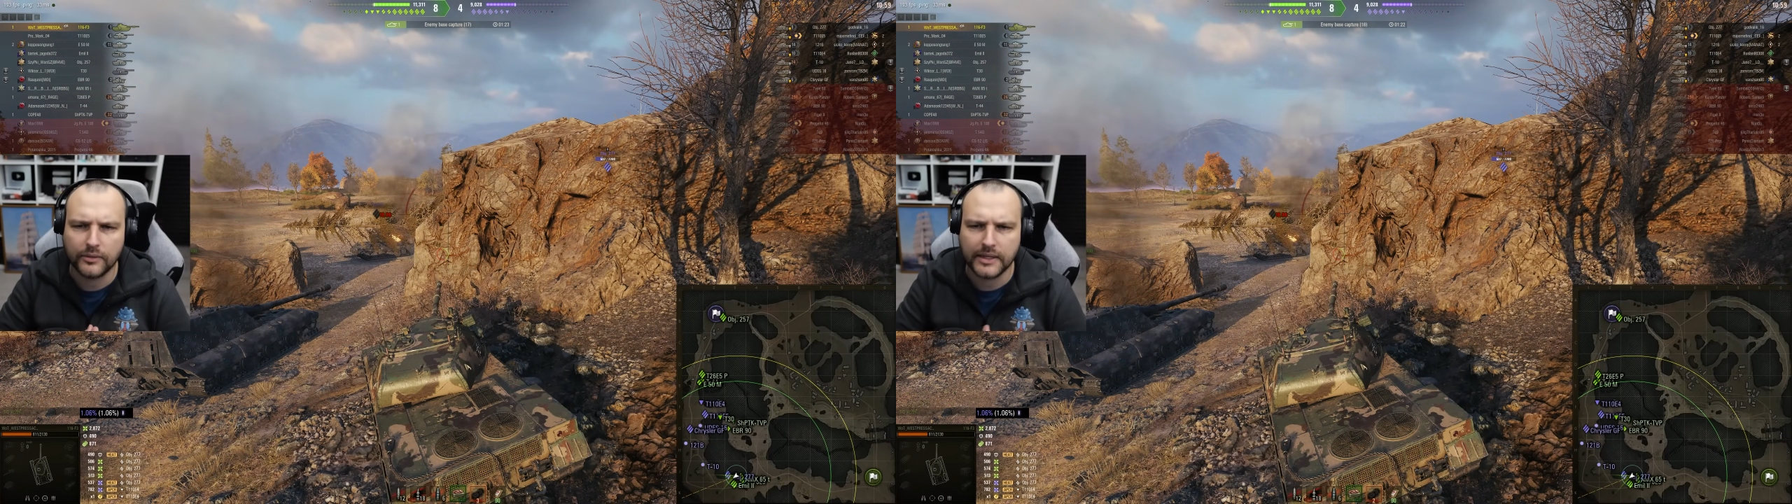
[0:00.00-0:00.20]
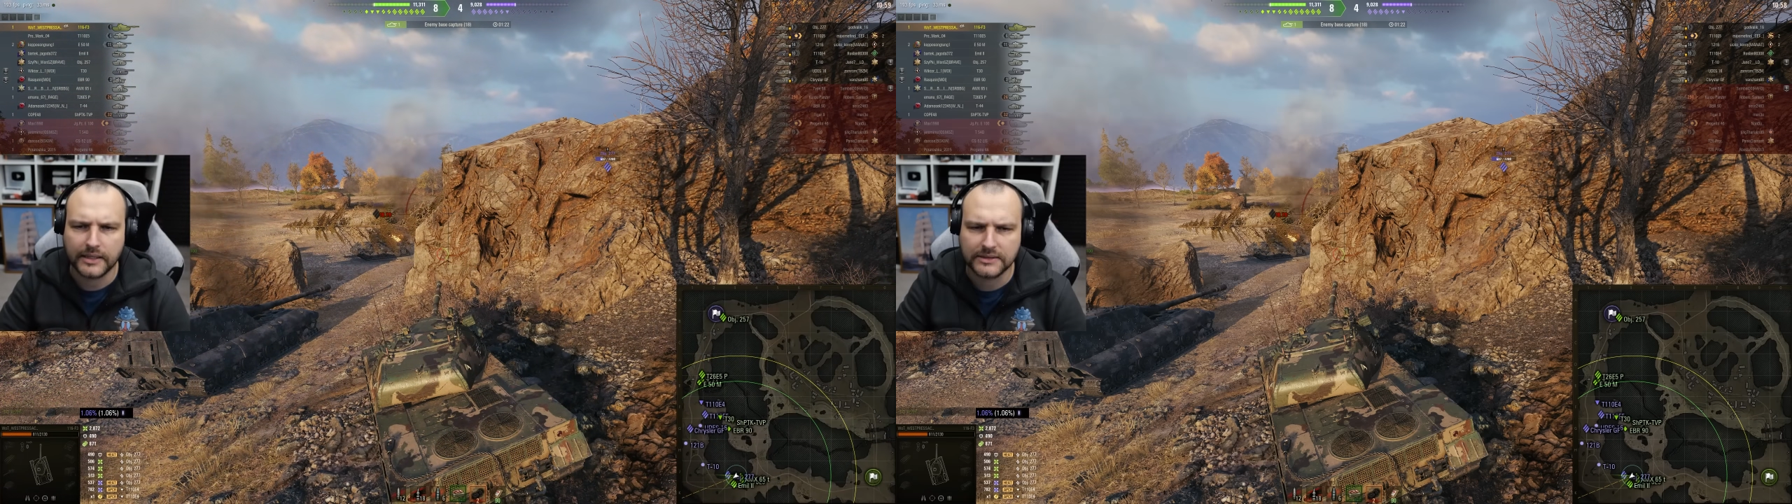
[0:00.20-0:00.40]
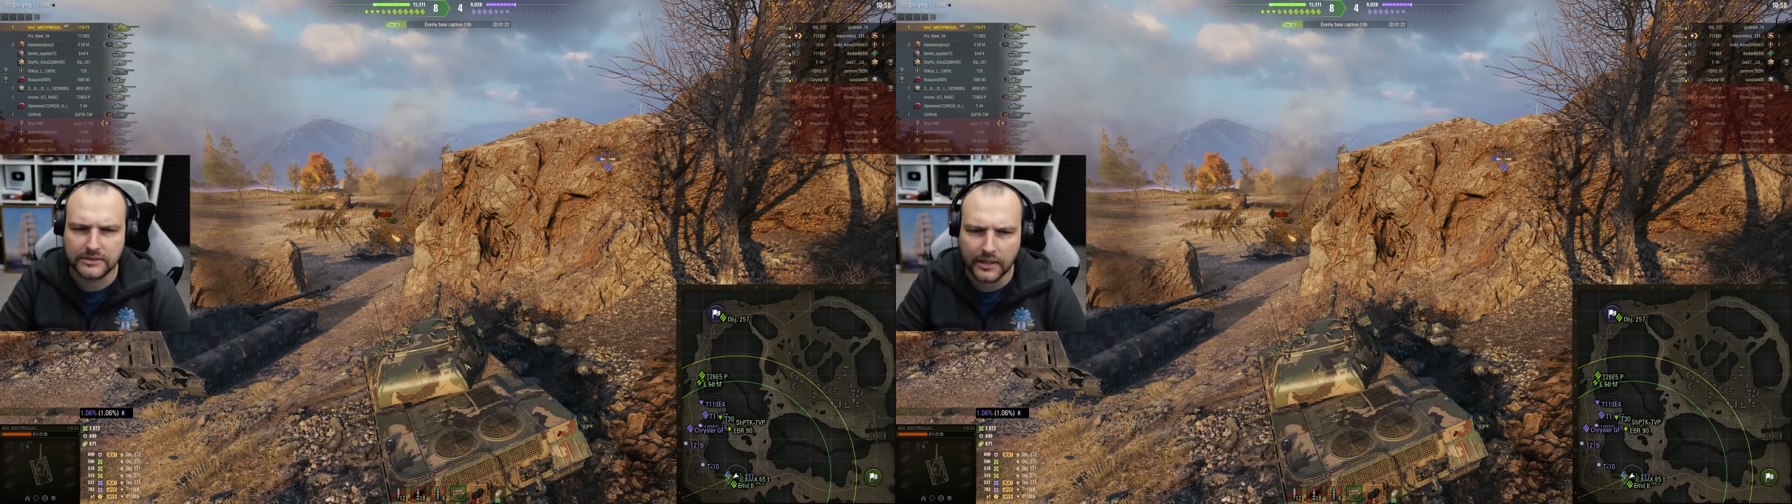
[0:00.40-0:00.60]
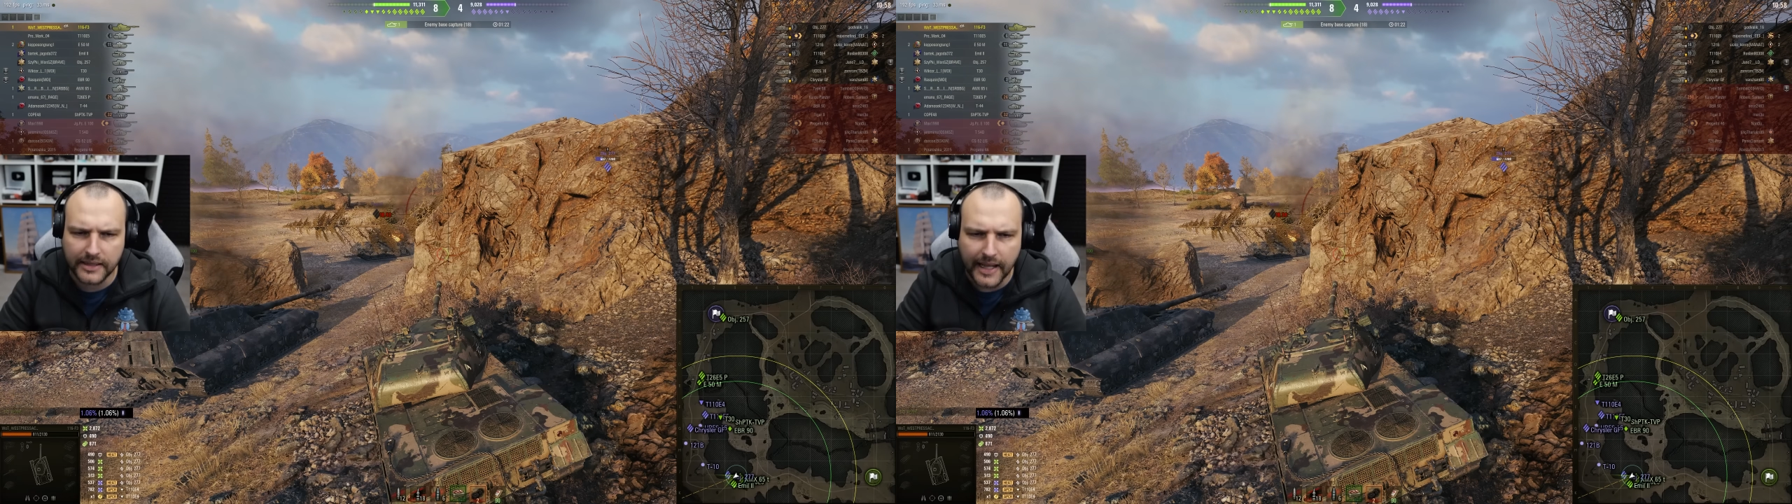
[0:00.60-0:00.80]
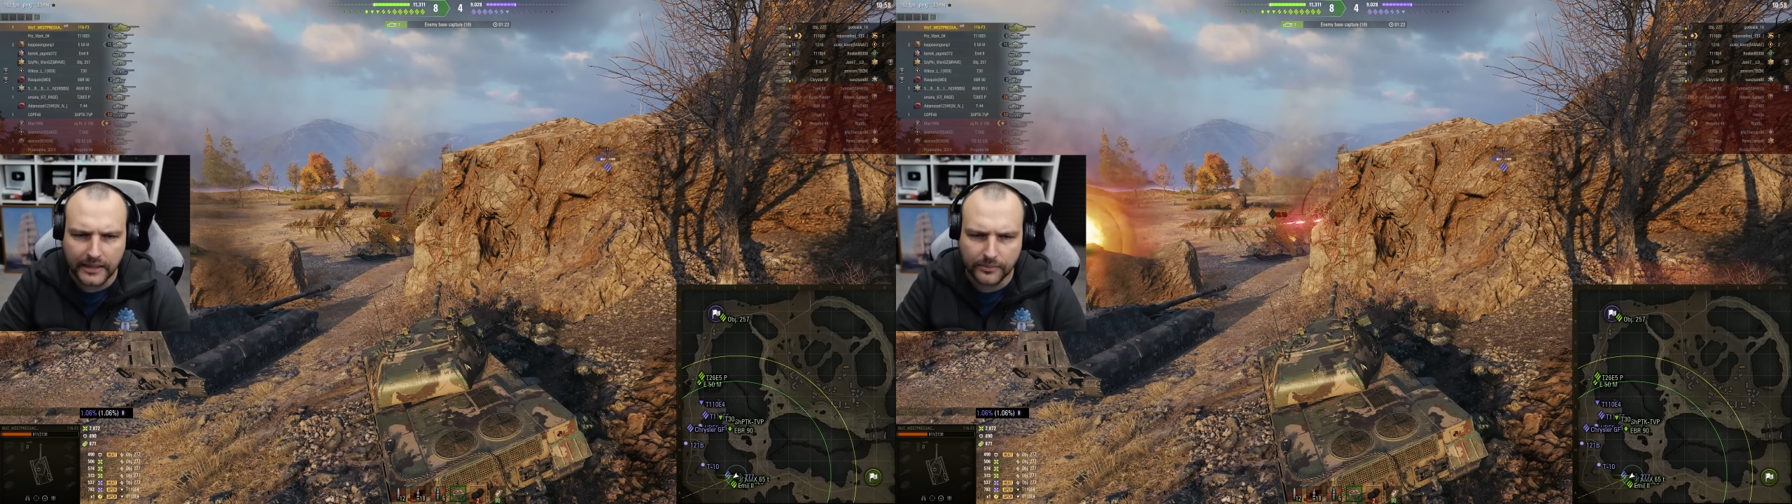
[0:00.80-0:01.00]
There is not
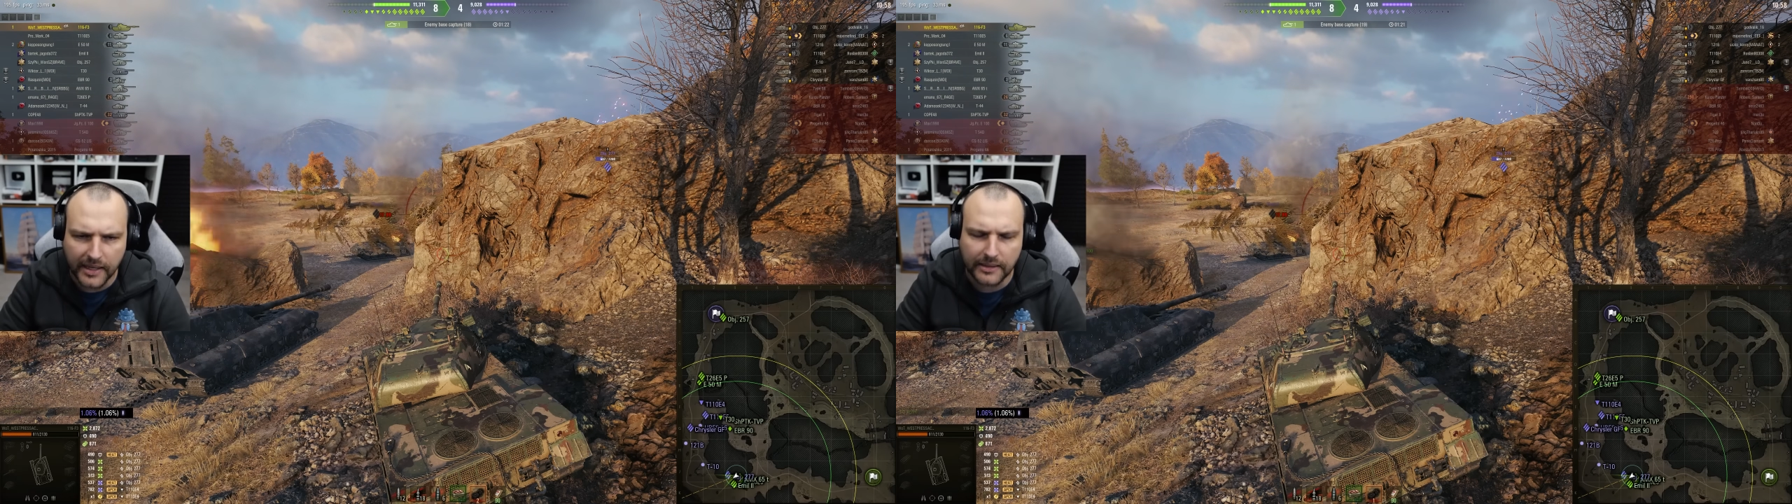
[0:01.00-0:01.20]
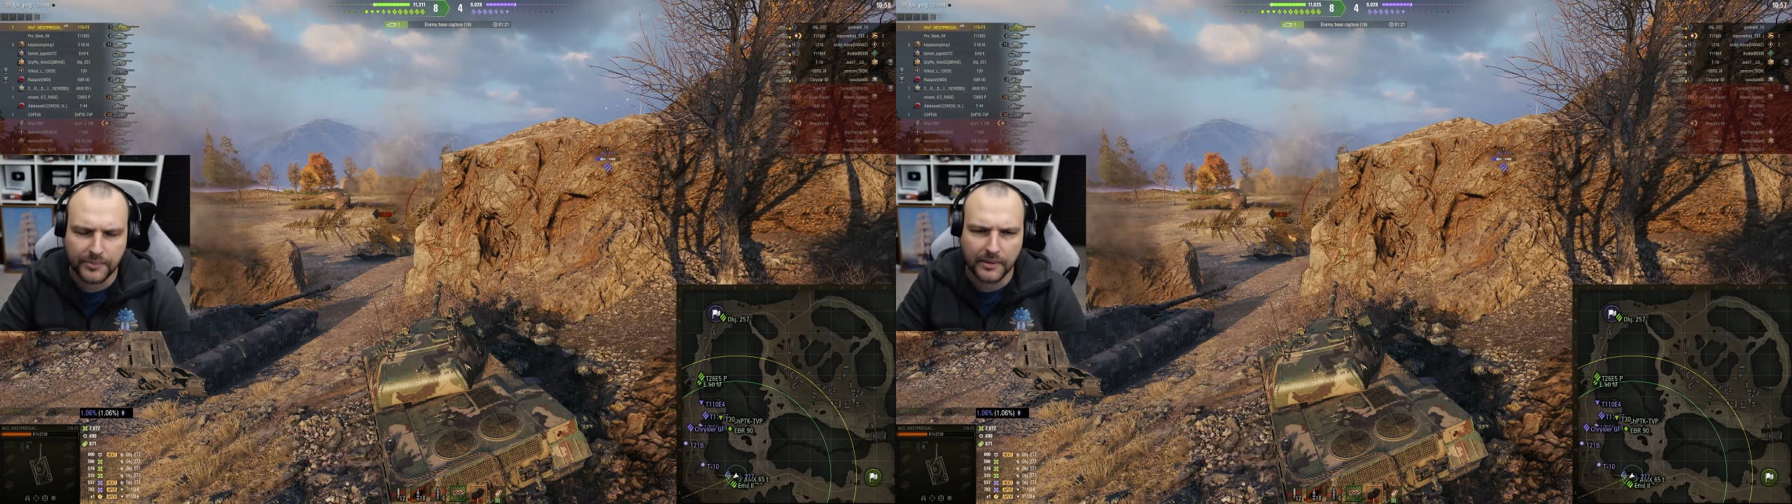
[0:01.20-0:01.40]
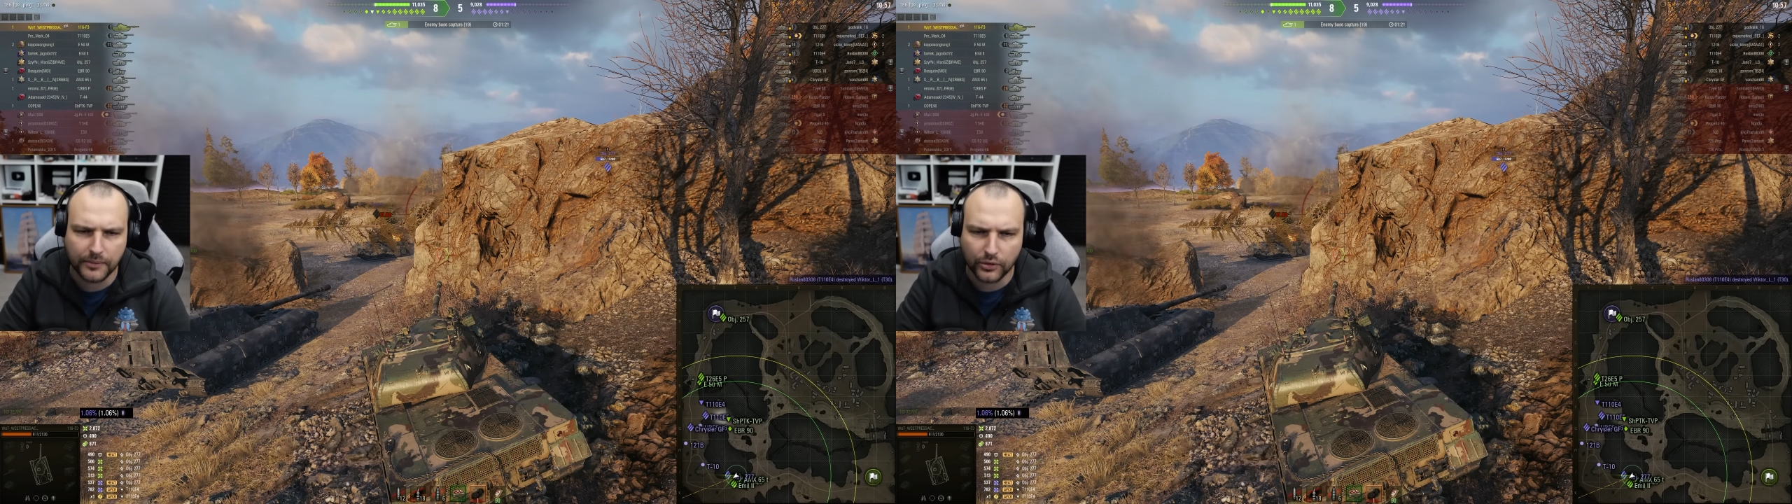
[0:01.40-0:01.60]
that many people